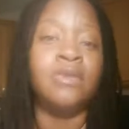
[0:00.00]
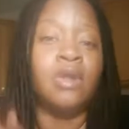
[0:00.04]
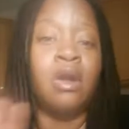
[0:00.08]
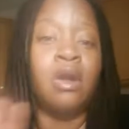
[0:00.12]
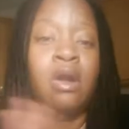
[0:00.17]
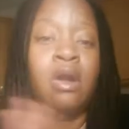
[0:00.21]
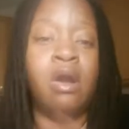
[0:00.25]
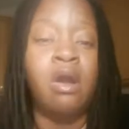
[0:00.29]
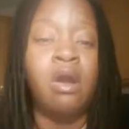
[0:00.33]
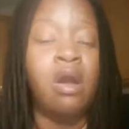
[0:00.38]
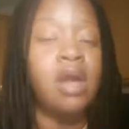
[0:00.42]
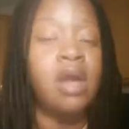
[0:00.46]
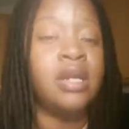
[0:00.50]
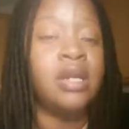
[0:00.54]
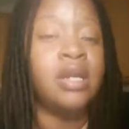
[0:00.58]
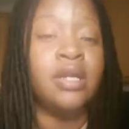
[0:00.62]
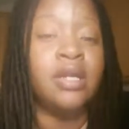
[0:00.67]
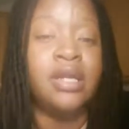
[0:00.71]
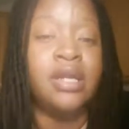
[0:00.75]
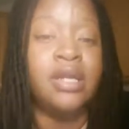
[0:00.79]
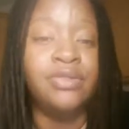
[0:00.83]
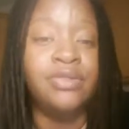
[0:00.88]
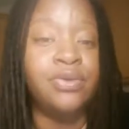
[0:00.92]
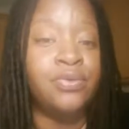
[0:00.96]
All the
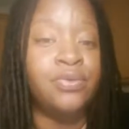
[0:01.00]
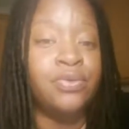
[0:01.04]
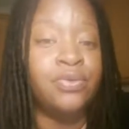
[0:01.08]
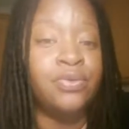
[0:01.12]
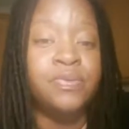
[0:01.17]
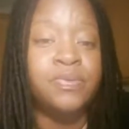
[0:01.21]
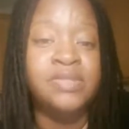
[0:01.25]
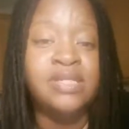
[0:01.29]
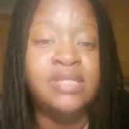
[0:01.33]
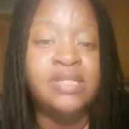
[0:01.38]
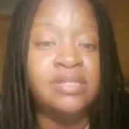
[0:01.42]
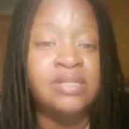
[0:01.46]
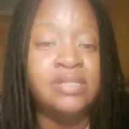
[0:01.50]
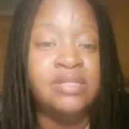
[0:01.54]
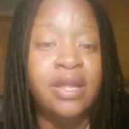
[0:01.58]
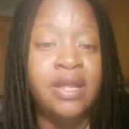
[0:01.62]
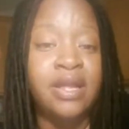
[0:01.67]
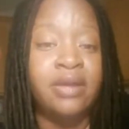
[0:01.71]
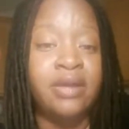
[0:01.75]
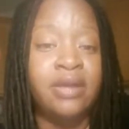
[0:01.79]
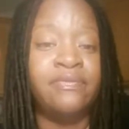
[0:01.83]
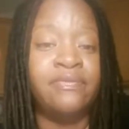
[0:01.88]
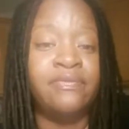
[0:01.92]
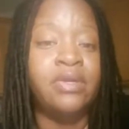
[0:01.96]
other groups and
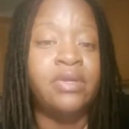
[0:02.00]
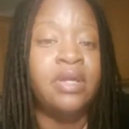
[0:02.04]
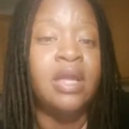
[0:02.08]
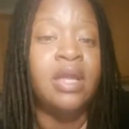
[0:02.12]
stuff.